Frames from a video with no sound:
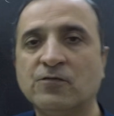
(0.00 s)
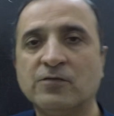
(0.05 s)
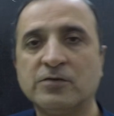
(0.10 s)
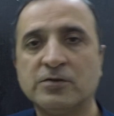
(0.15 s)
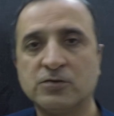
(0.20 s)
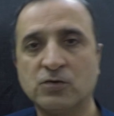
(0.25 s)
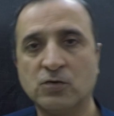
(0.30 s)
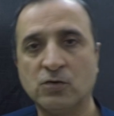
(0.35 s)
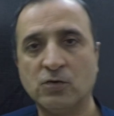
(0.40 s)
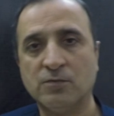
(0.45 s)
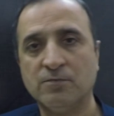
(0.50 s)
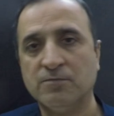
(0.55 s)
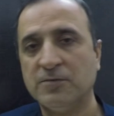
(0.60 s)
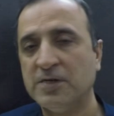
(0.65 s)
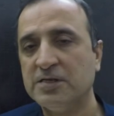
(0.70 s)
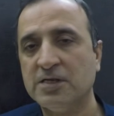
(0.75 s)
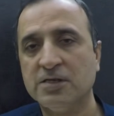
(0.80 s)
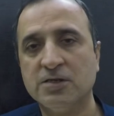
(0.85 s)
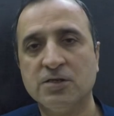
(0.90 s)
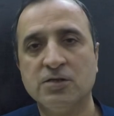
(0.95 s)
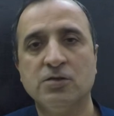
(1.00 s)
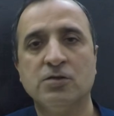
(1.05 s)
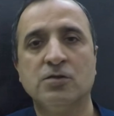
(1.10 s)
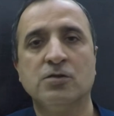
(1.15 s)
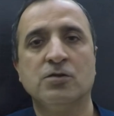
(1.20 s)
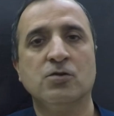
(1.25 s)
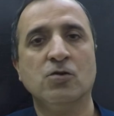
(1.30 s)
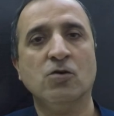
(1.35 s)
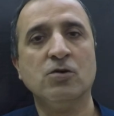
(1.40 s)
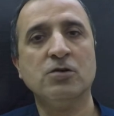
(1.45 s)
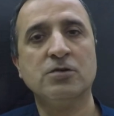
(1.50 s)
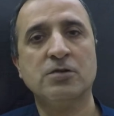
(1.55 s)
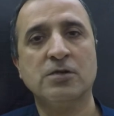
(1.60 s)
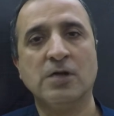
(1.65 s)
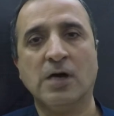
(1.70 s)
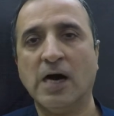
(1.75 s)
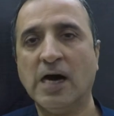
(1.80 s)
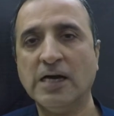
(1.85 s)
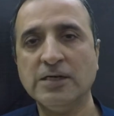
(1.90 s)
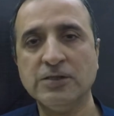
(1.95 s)
So this is not
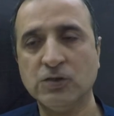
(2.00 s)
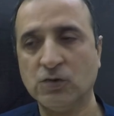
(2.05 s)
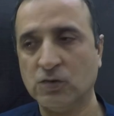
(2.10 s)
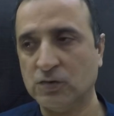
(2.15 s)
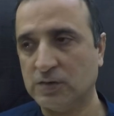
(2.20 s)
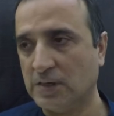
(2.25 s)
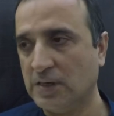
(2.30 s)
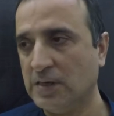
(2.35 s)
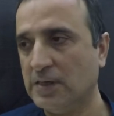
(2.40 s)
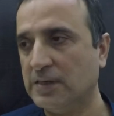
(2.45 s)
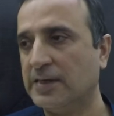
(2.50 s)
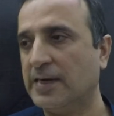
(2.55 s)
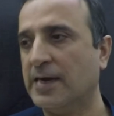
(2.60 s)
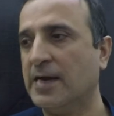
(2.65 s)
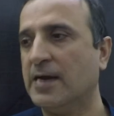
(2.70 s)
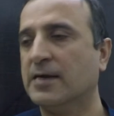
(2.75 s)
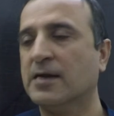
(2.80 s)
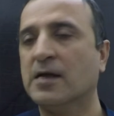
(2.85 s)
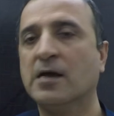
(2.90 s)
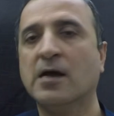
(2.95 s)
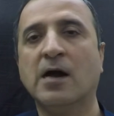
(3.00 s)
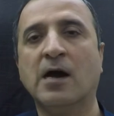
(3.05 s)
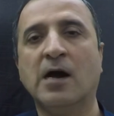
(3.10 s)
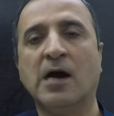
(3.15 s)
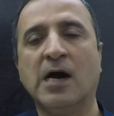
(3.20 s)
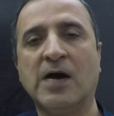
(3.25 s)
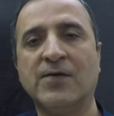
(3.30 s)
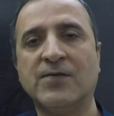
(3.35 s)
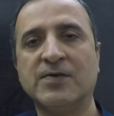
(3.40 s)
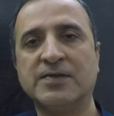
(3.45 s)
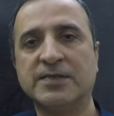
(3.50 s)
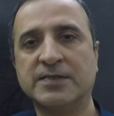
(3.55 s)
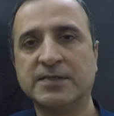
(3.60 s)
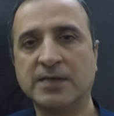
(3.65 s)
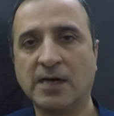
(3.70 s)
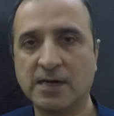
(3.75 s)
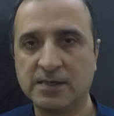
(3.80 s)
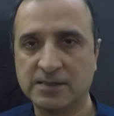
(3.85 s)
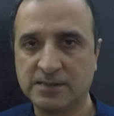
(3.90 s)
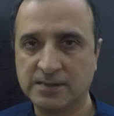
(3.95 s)
unusual that our
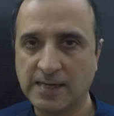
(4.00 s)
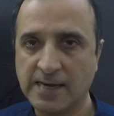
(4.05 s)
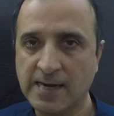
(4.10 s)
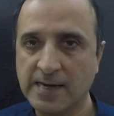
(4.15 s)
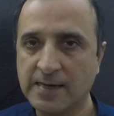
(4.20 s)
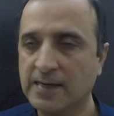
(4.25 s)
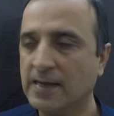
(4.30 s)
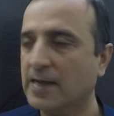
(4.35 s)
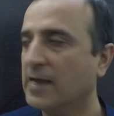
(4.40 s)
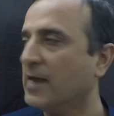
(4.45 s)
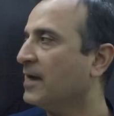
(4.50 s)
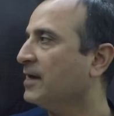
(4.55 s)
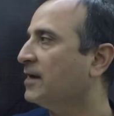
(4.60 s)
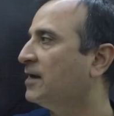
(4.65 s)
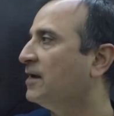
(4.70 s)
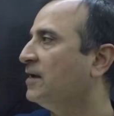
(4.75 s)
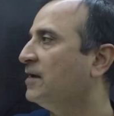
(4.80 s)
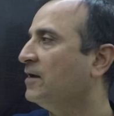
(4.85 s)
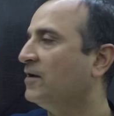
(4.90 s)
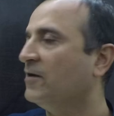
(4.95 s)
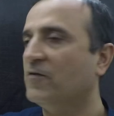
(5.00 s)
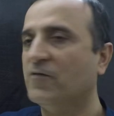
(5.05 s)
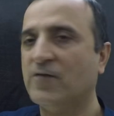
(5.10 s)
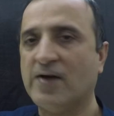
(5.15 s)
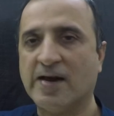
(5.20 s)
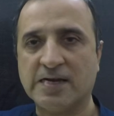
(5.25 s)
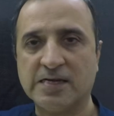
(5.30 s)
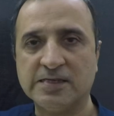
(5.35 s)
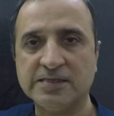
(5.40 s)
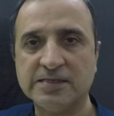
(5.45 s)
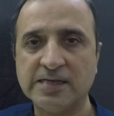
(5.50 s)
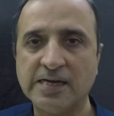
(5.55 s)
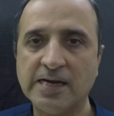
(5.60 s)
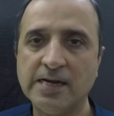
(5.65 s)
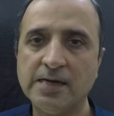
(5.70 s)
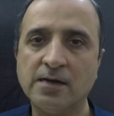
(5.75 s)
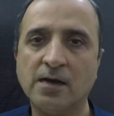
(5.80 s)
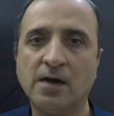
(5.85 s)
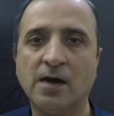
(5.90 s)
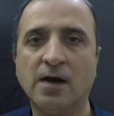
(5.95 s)
start state and final
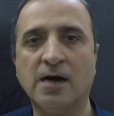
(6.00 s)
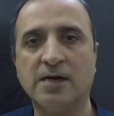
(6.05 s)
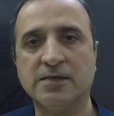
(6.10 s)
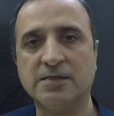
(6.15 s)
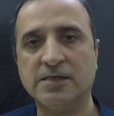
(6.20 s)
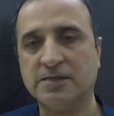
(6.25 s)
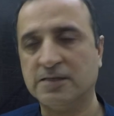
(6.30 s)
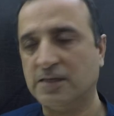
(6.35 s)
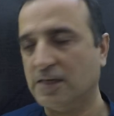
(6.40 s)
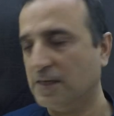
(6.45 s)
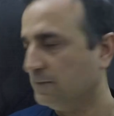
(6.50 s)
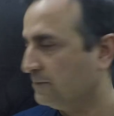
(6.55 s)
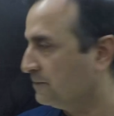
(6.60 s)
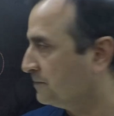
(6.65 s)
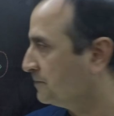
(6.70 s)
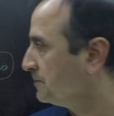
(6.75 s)
state are the same.